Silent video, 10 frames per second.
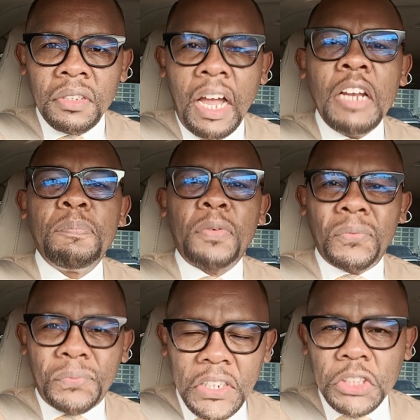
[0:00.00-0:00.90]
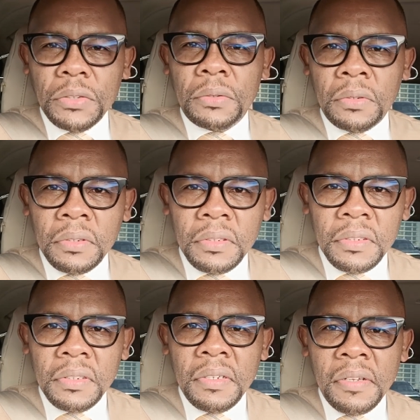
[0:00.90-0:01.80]
unprofessional
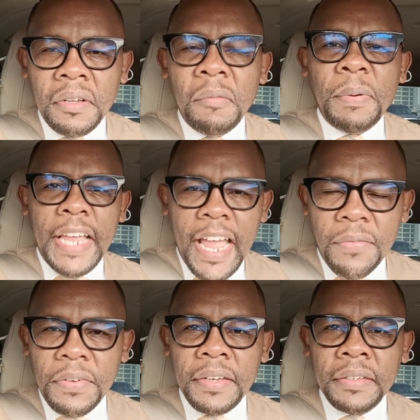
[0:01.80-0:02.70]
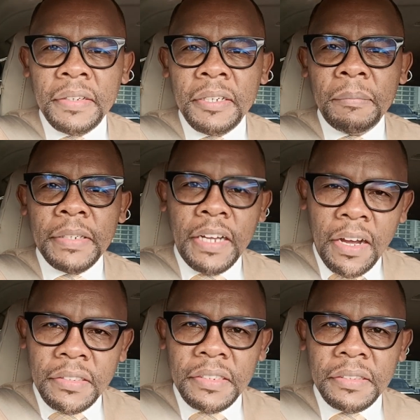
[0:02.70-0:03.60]
behavior,
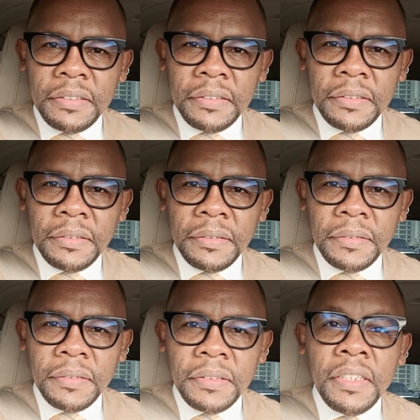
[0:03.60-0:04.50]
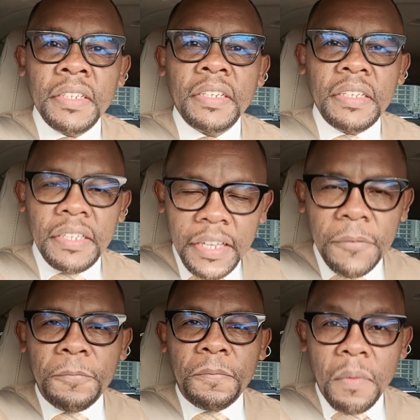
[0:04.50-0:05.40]
because
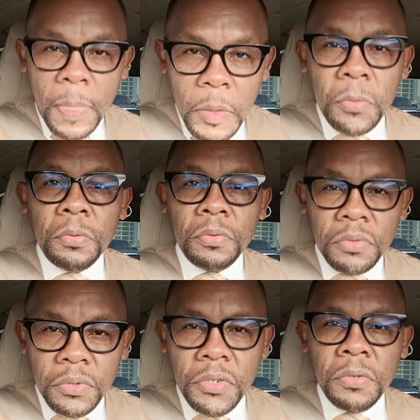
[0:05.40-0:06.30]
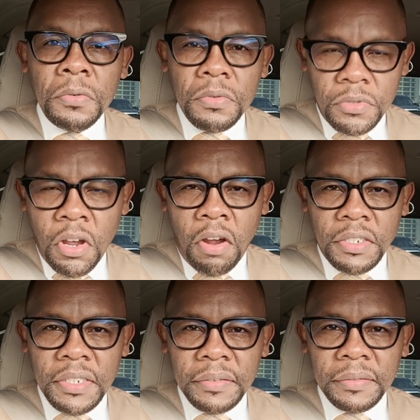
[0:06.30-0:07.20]
if you do
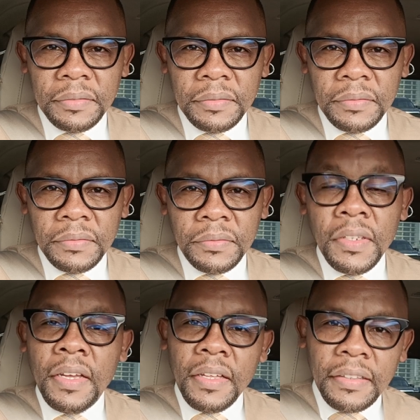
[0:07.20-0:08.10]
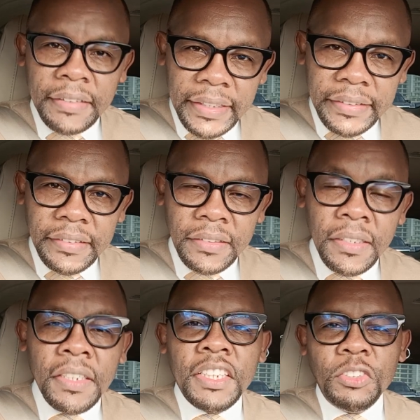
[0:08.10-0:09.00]
not, then
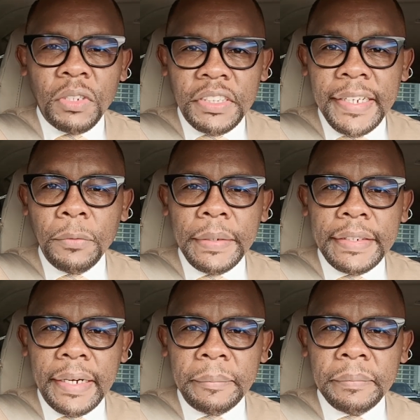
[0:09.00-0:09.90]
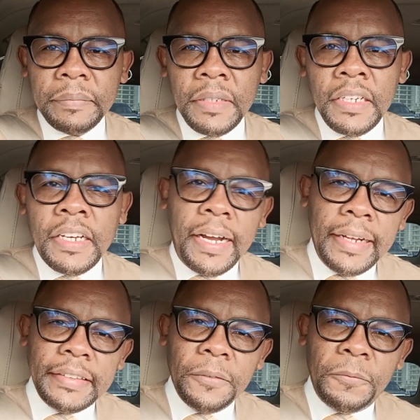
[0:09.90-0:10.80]
your day will come,
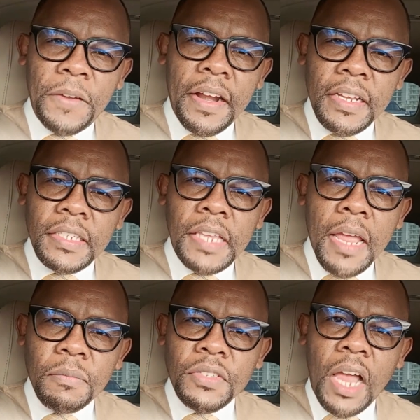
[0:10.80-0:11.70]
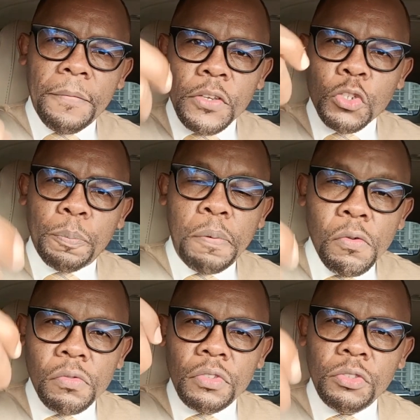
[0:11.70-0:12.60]
and the very same serving
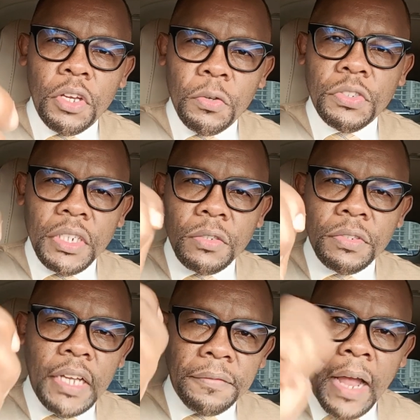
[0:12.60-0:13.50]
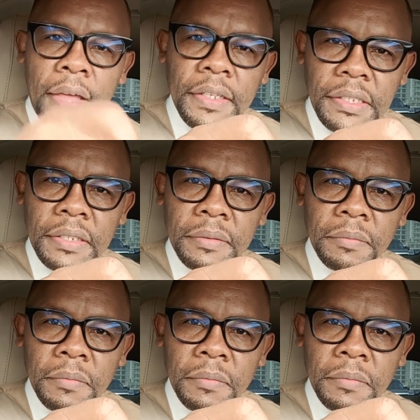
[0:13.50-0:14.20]
spoon you're using to serve others,